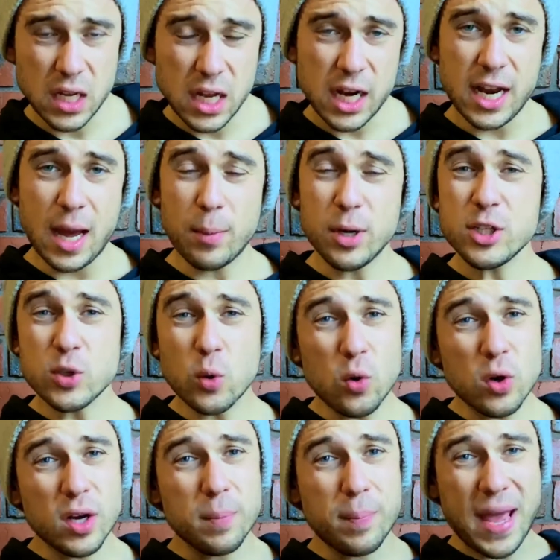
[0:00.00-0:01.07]
Now, I'm going to talk
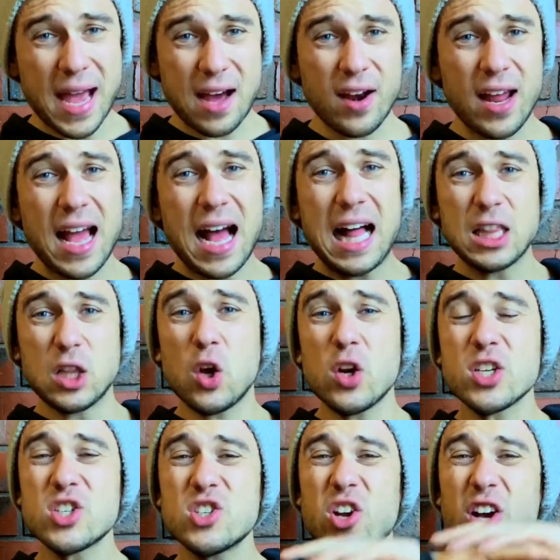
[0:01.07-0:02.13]
about a lot of
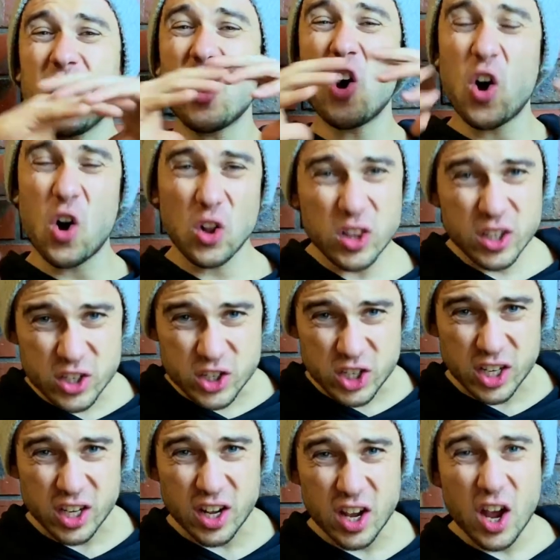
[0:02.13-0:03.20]

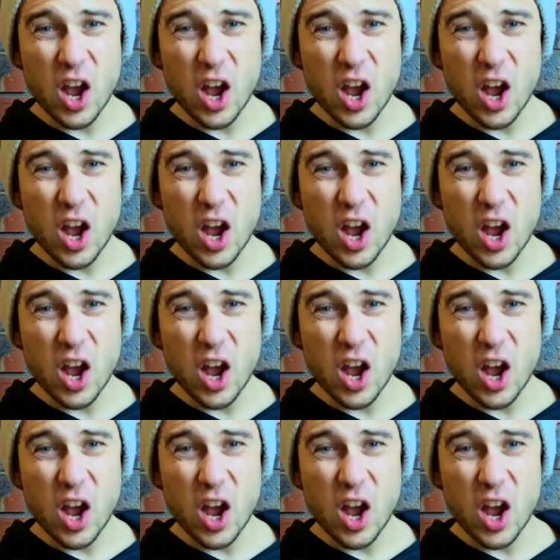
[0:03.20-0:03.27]
psychology